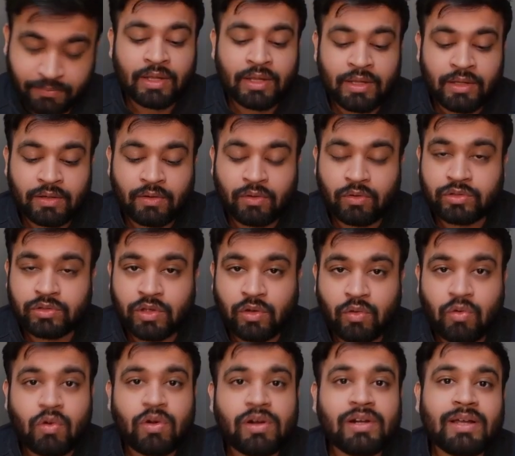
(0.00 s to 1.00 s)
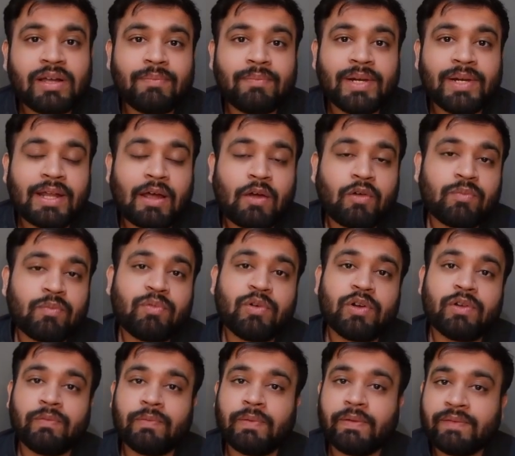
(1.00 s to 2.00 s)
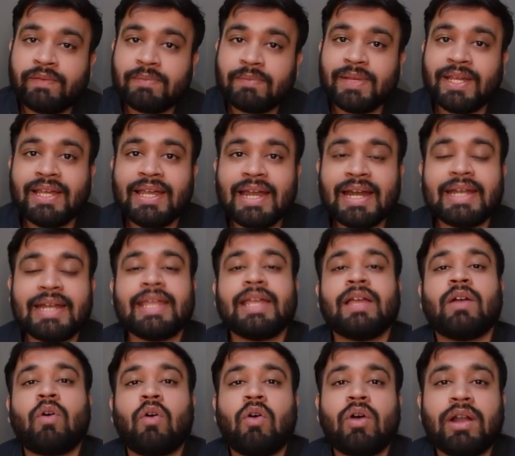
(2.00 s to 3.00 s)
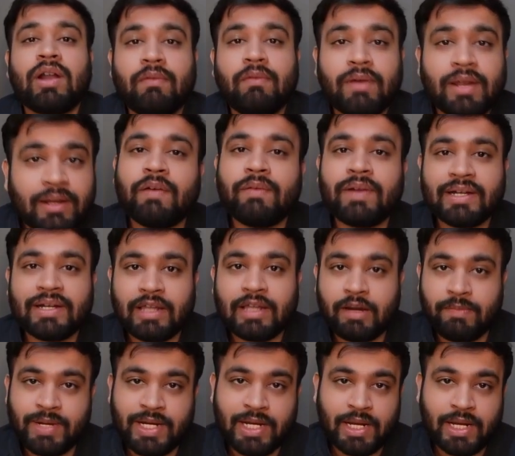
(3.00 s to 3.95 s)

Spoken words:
The whole complete output we will be getting on our terminal.